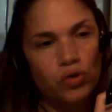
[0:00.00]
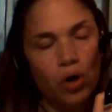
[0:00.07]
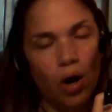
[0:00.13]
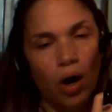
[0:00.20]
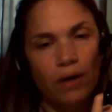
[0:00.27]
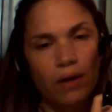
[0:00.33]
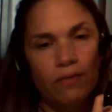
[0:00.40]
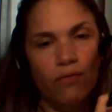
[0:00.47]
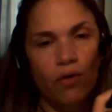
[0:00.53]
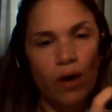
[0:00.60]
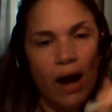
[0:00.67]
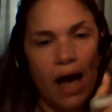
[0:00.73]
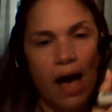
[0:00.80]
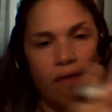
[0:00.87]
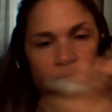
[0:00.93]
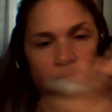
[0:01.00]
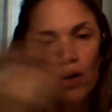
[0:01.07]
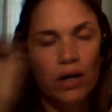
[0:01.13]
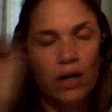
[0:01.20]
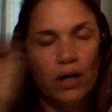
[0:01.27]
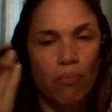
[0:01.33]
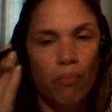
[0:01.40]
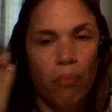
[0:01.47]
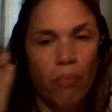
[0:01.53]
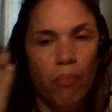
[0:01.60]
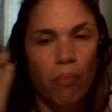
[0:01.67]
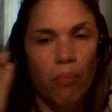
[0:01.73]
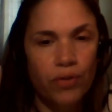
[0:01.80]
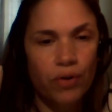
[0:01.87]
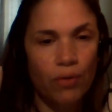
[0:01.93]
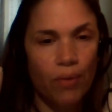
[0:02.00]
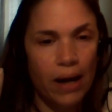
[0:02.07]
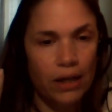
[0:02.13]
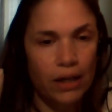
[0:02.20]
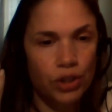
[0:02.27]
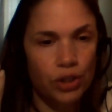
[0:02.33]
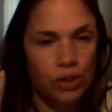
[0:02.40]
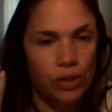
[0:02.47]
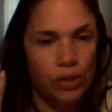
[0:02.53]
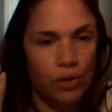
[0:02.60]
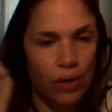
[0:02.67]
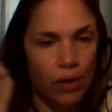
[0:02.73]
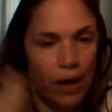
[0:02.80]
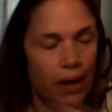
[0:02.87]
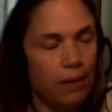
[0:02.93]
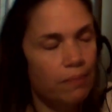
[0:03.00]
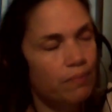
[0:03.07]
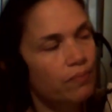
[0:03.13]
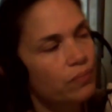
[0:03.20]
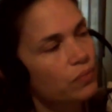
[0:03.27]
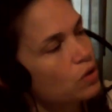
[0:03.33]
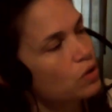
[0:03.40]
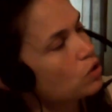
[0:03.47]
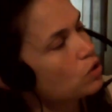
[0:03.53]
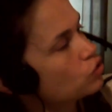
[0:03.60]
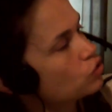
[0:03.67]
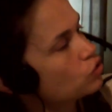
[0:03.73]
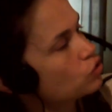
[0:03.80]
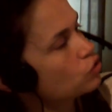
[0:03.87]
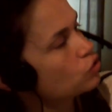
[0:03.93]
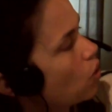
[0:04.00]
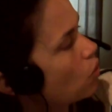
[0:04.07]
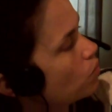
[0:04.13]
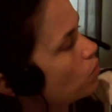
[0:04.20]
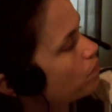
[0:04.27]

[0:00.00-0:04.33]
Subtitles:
on forever in both directions, okay? So